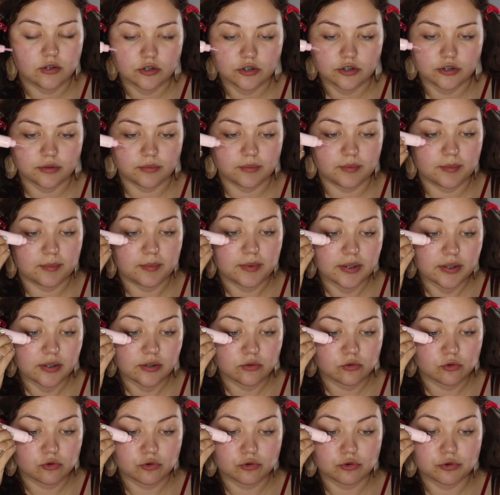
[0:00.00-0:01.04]
Should we be
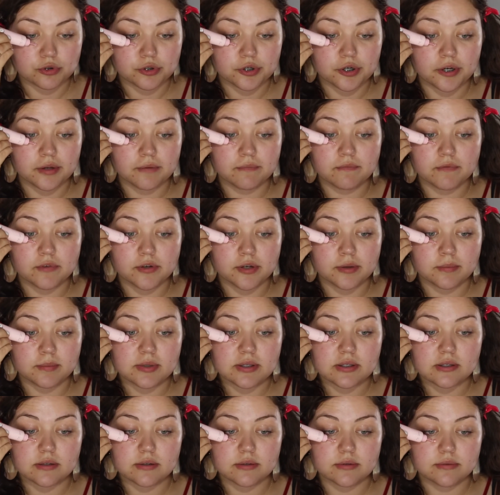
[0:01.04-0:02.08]
Instagram famous?